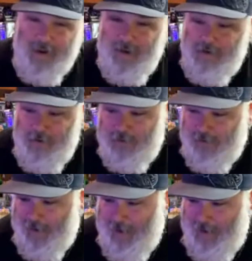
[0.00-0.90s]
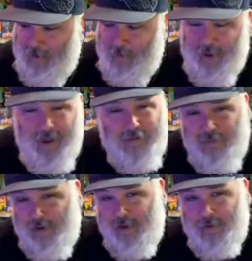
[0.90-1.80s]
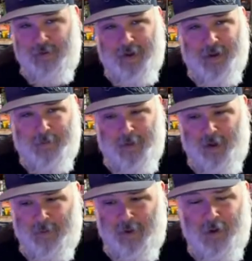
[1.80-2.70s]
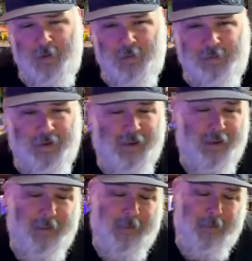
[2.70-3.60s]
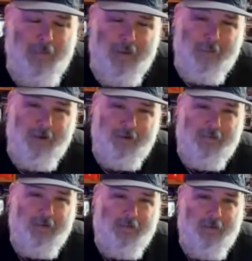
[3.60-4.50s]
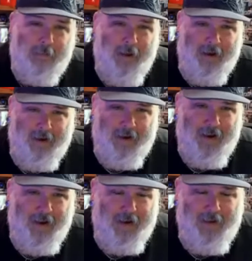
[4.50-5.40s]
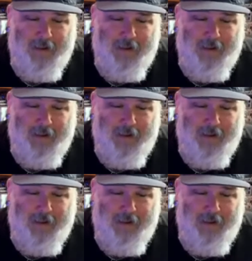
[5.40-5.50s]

it just like I do every other time I'm on. Be a blessing to somebody today,